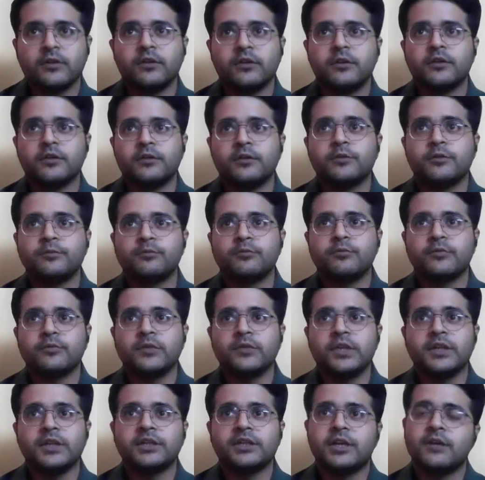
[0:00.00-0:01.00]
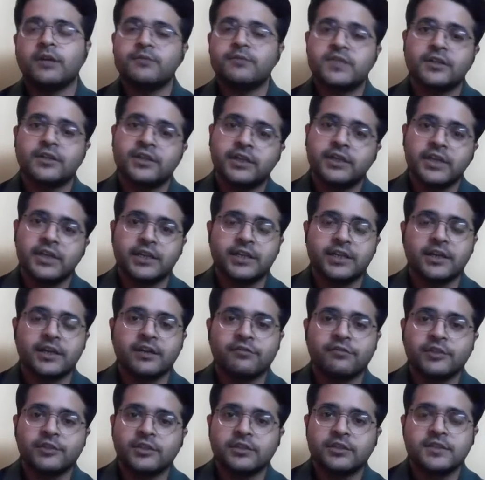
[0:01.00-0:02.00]
um, it comes under data
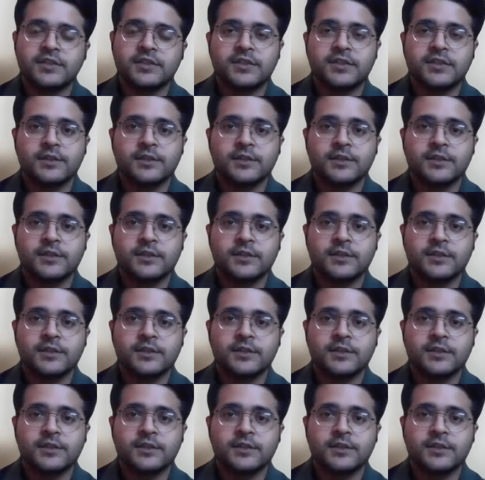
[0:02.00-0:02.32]
governance